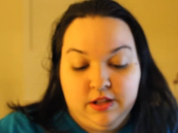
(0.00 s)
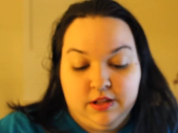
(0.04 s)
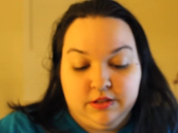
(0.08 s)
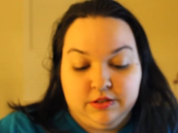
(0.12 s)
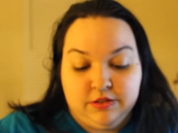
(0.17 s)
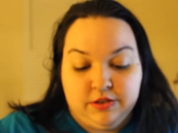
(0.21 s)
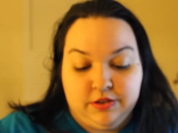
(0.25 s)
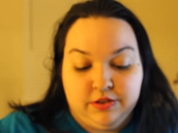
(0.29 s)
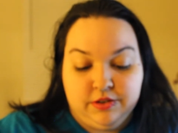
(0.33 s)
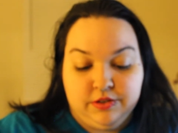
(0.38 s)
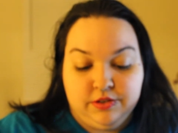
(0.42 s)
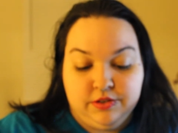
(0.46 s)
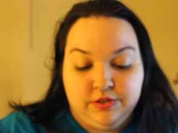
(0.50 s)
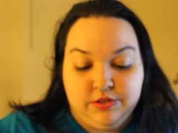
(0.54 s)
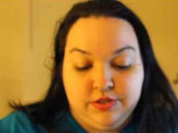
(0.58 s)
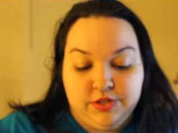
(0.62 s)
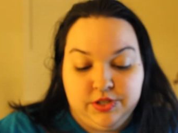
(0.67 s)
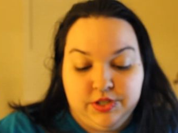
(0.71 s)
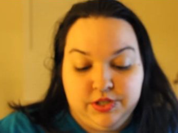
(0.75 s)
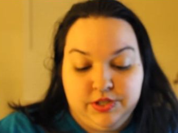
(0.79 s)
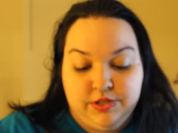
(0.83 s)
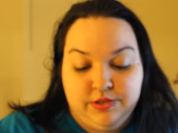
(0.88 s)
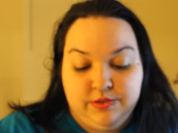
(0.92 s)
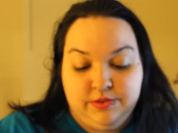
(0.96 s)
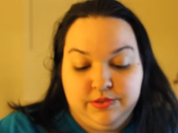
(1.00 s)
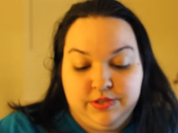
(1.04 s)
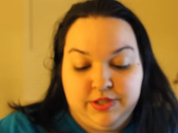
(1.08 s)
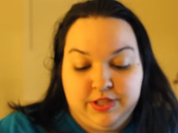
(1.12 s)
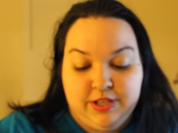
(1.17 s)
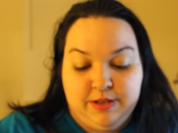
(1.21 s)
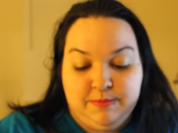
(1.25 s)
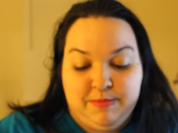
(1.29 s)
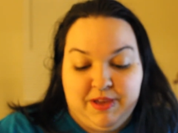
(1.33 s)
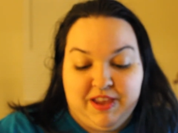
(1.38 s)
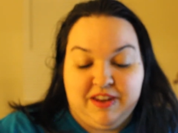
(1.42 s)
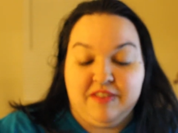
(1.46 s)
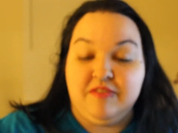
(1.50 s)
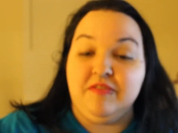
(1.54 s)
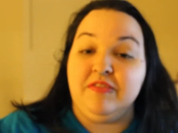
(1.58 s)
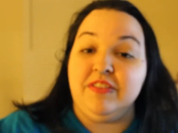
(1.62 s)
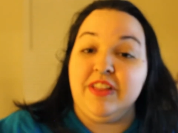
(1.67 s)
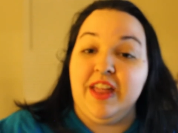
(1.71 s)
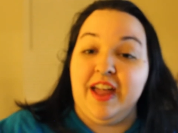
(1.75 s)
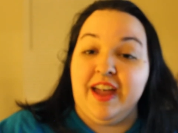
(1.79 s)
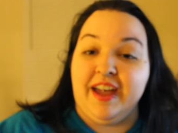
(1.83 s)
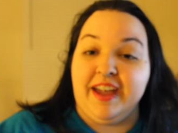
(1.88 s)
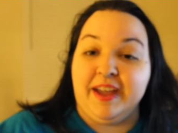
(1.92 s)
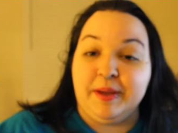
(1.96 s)
learn to use them and
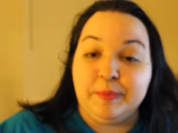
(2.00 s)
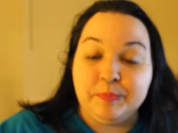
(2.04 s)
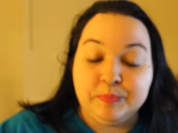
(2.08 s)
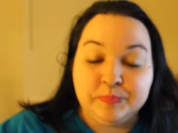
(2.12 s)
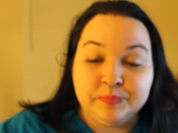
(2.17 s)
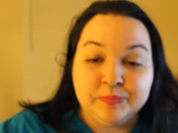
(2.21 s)
fly.